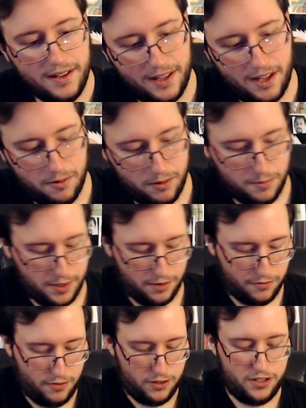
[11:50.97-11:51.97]
That would have been
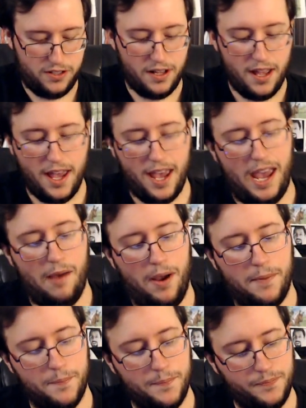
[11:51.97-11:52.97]
unfortunate.
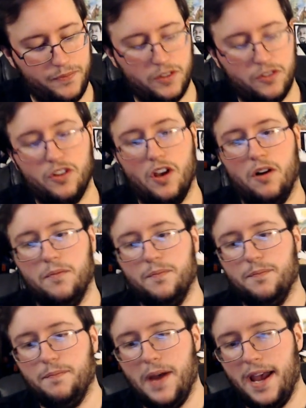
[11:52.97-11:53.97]
Anyway, so
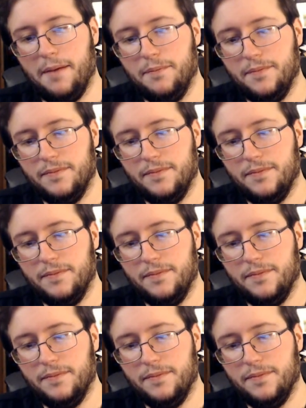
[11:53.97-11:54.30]
bam,